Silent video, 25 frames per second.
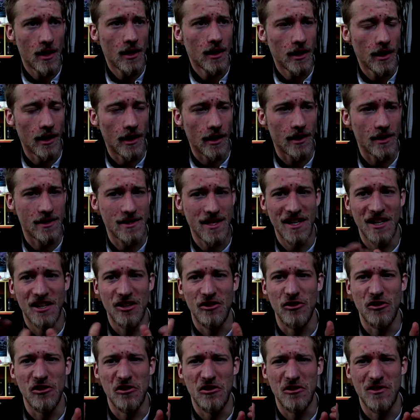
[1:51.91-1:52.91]
Yeah, because in
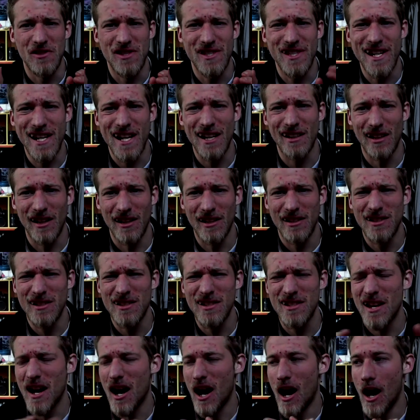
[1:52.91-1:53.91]
New
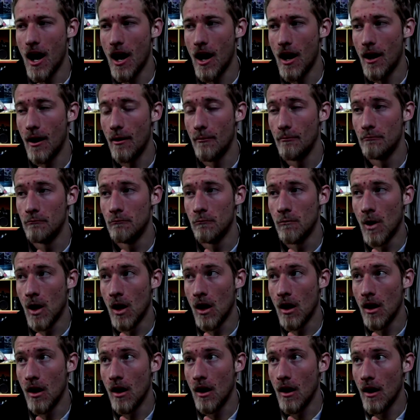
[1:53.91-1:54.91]
Zealand, I
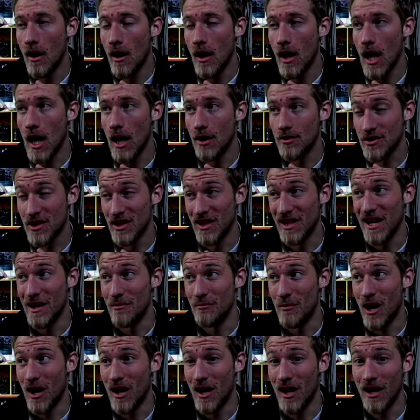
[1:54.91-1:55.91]
was going to
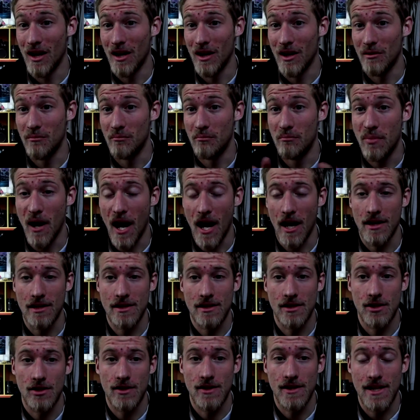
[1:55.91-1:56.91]
get my back
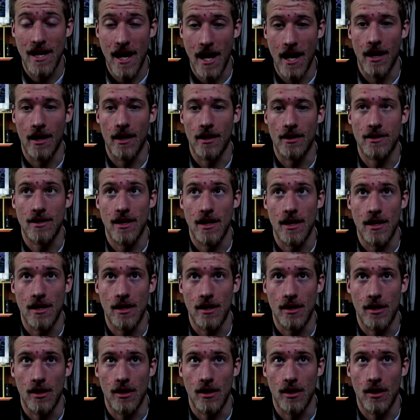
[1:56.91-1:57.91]
scanned
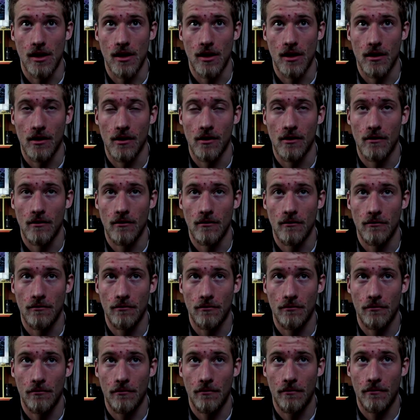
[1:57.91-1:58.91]
in
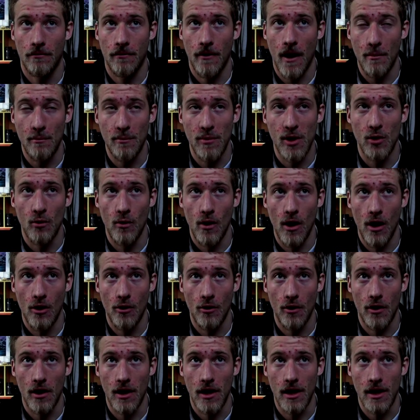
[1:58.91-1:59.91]

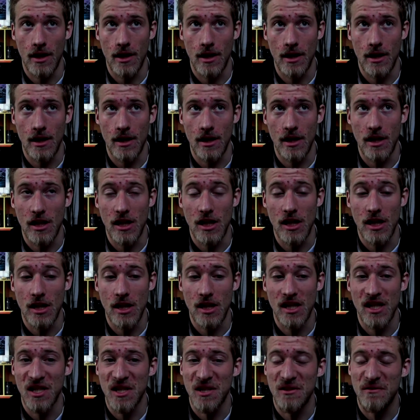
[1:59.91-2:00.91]

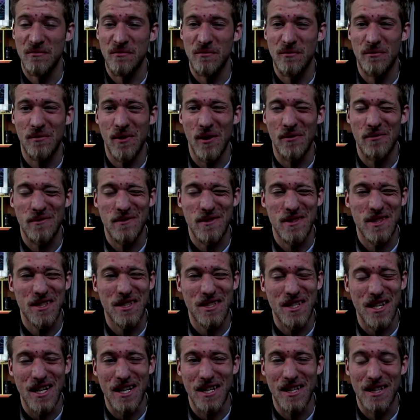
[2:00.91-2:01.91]
February
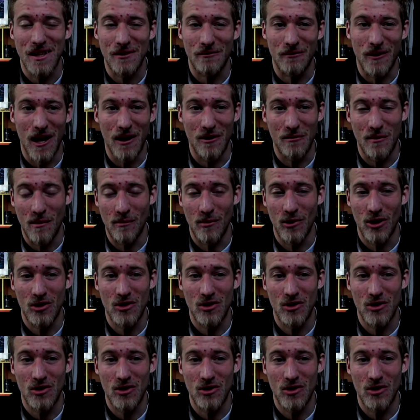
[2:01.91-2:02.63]
15th, if I remember,